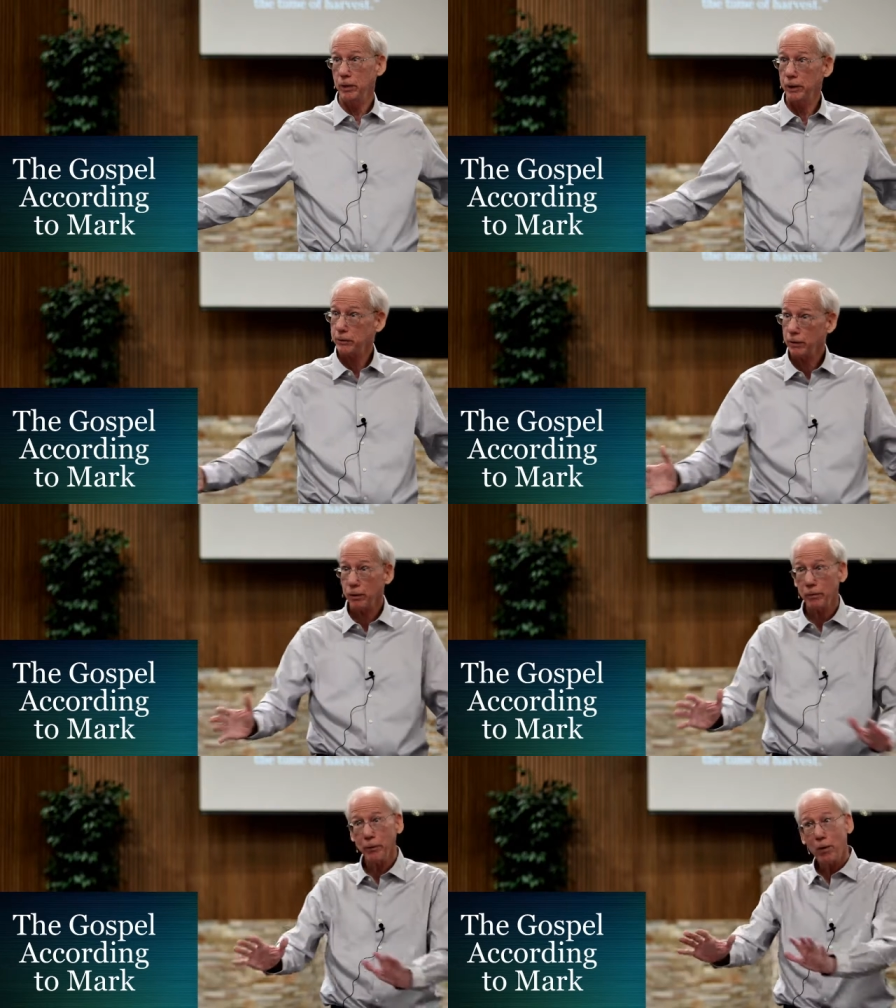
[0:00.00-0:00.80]
This
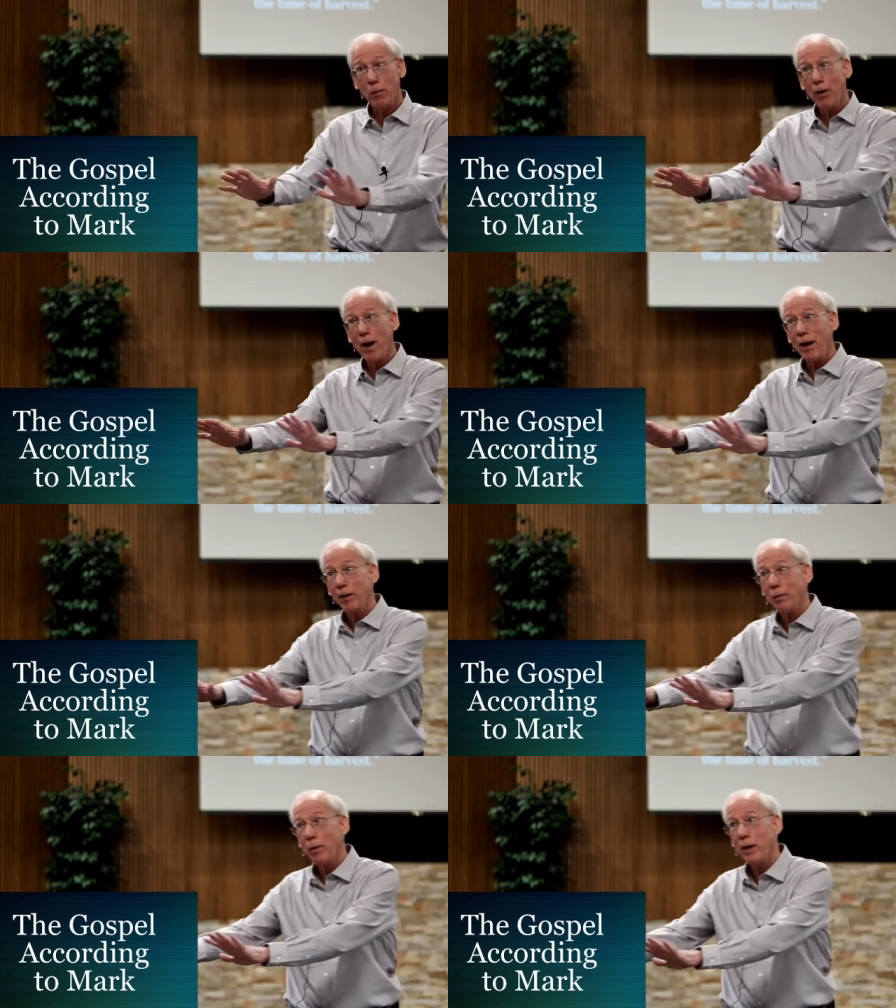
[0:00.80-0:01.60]
little nowhere
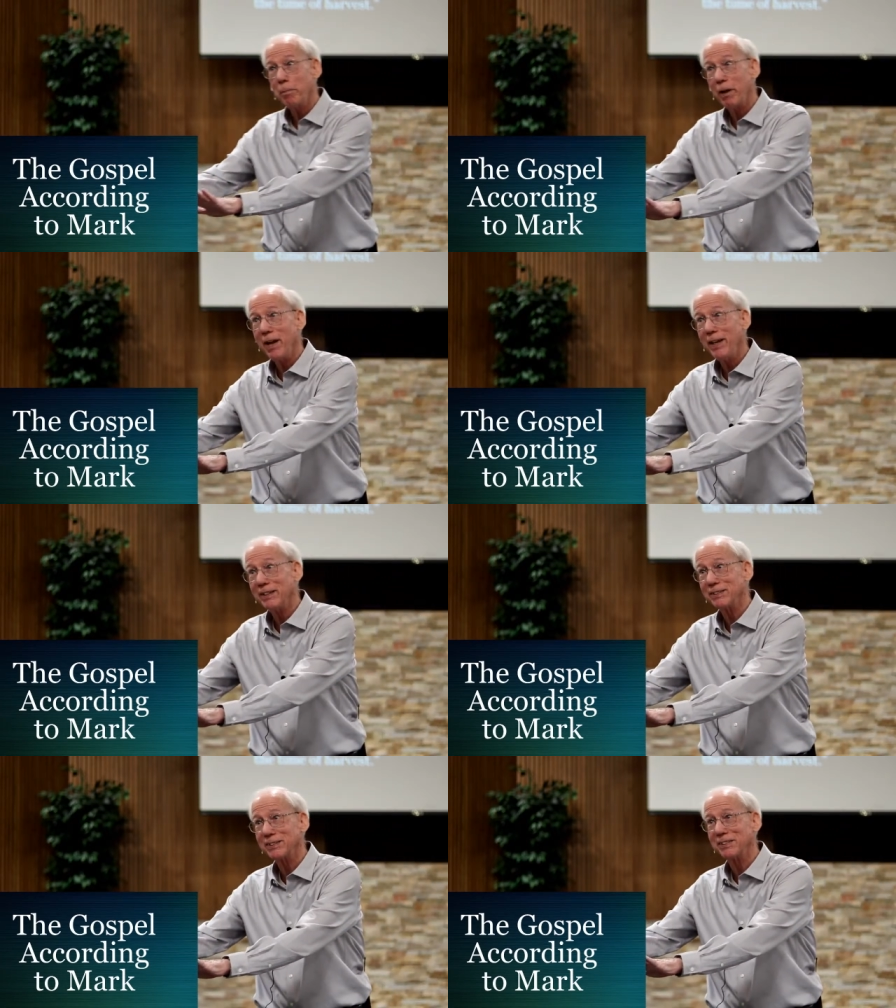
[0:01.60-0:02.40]
out of the way
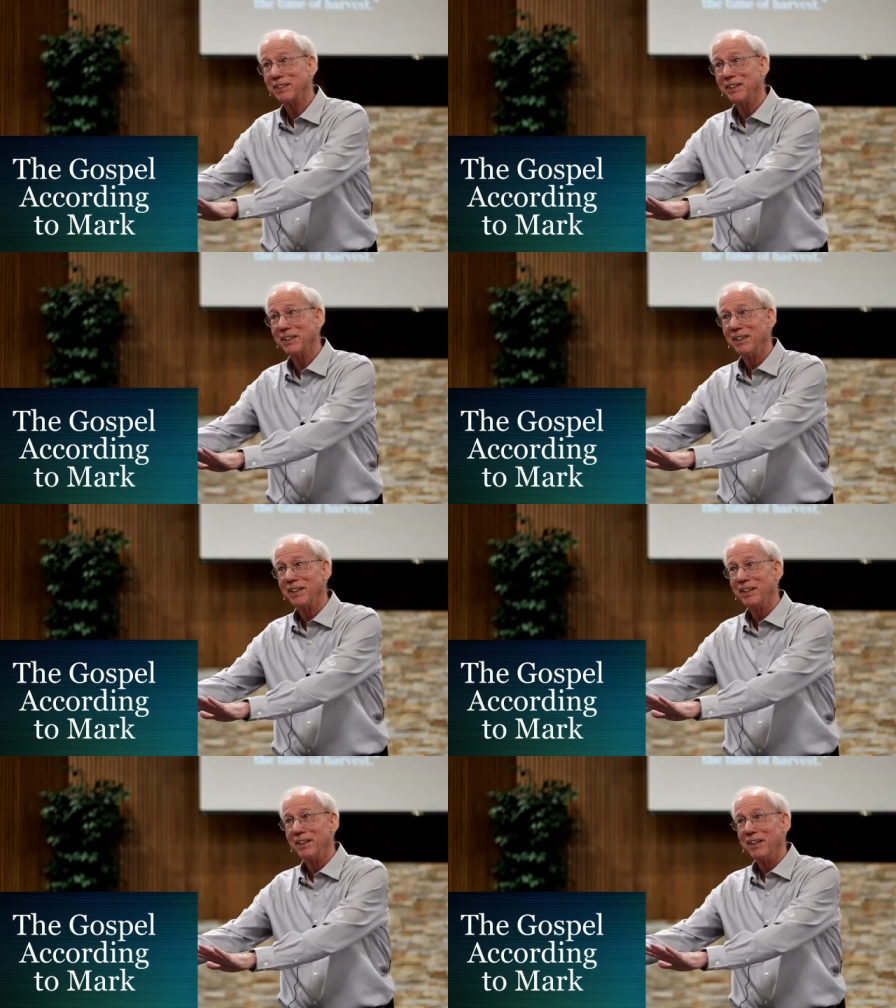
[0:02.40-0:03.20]
place.
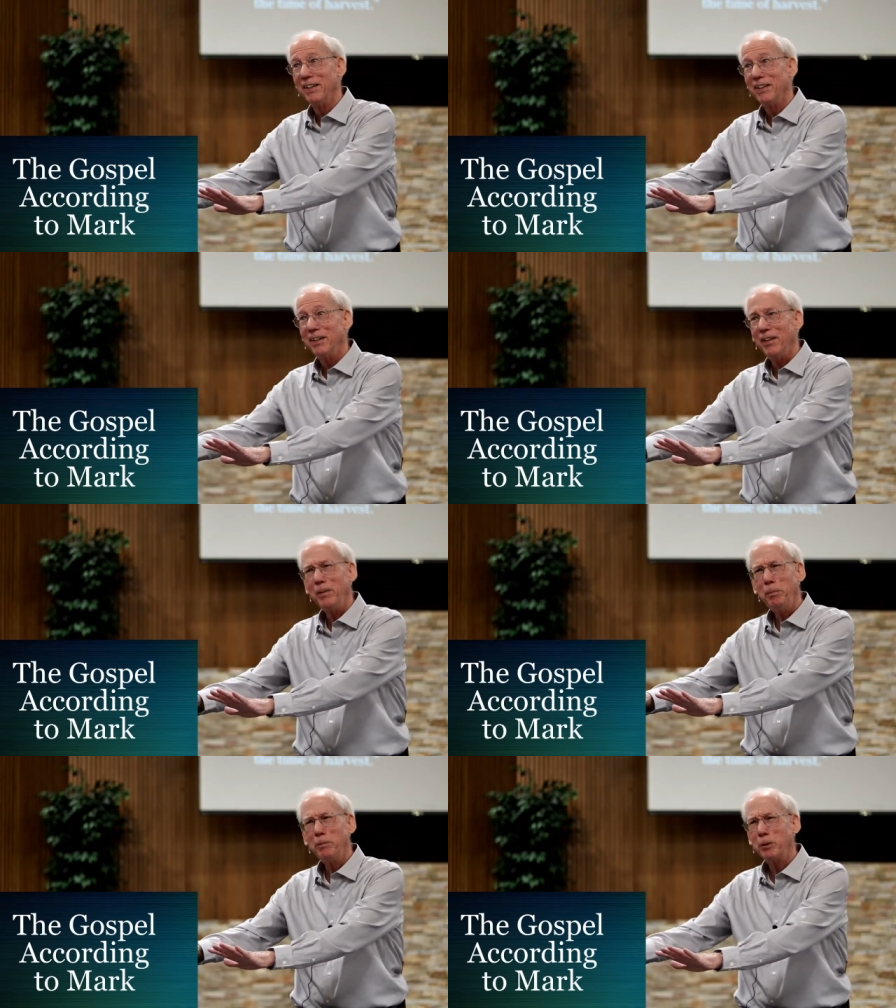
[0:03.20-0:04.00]

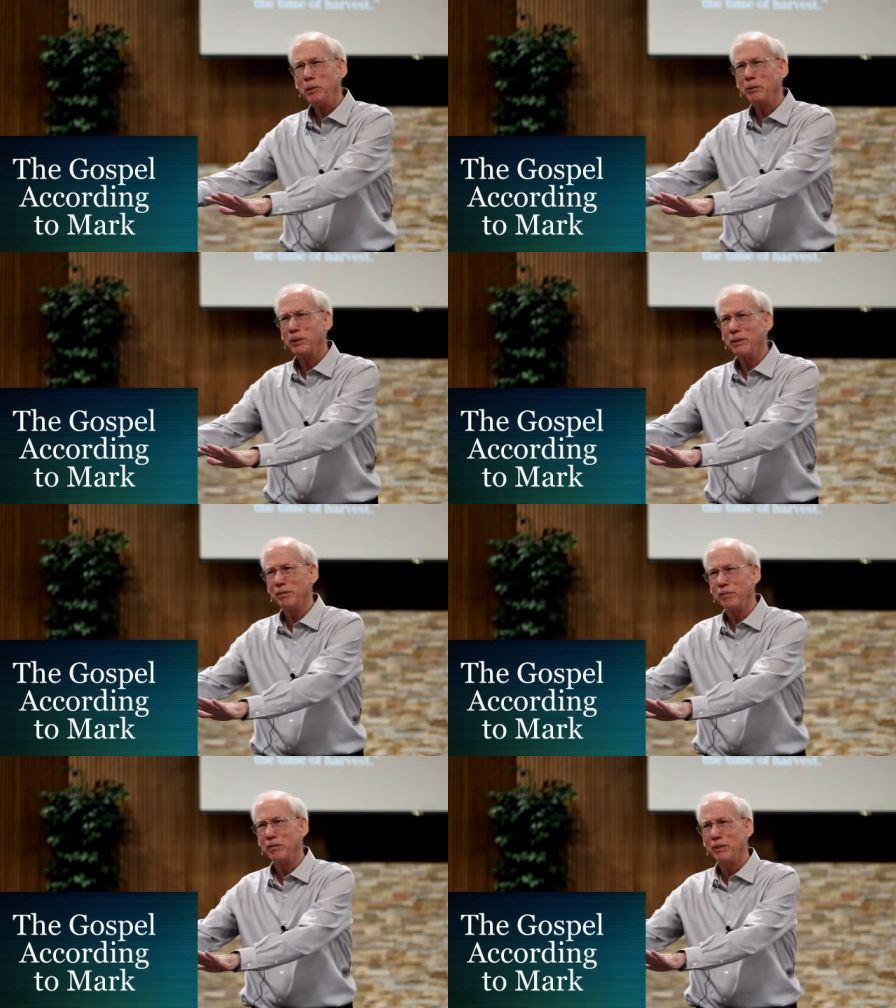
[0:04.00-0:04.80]
Unobtrusive.